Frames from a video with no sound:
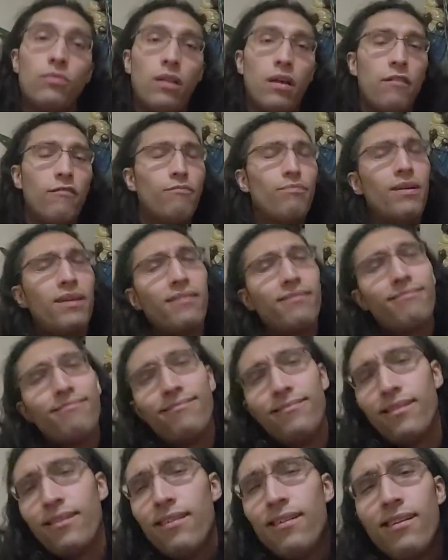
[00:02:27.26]
love. But
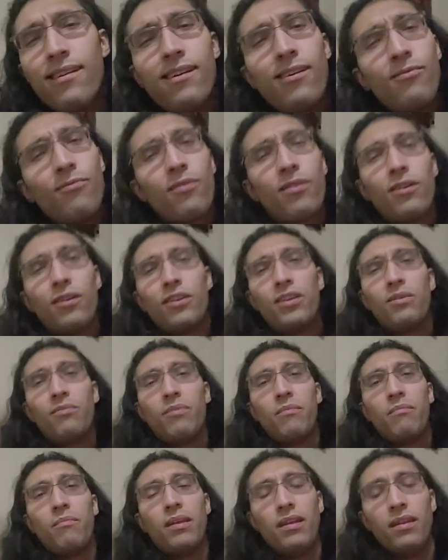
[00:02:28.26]
we're all
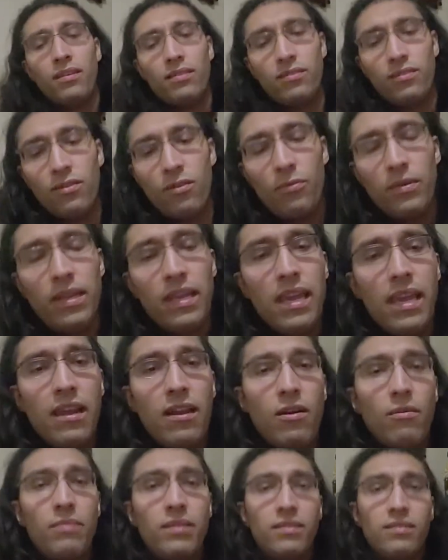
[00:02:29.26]
human beings, we can't
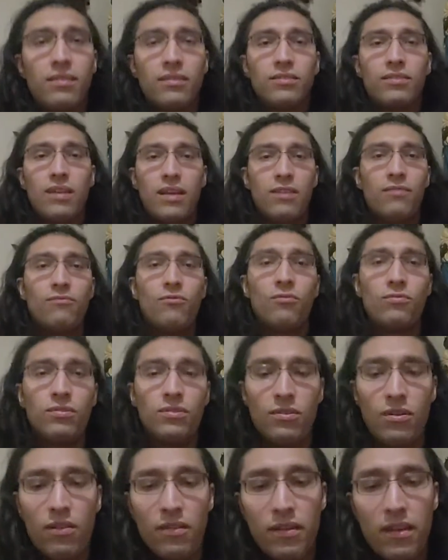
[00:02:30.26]
all be sunshine and
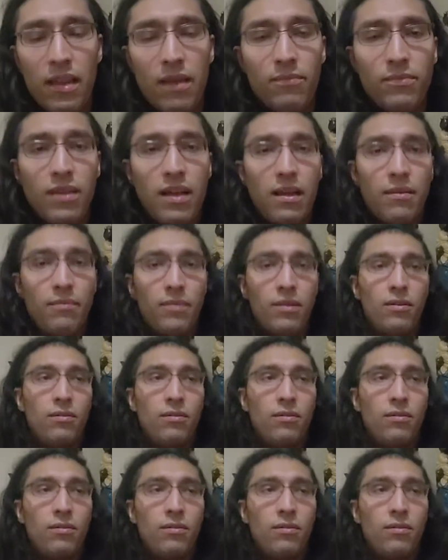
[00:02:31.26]
roses all the damn time,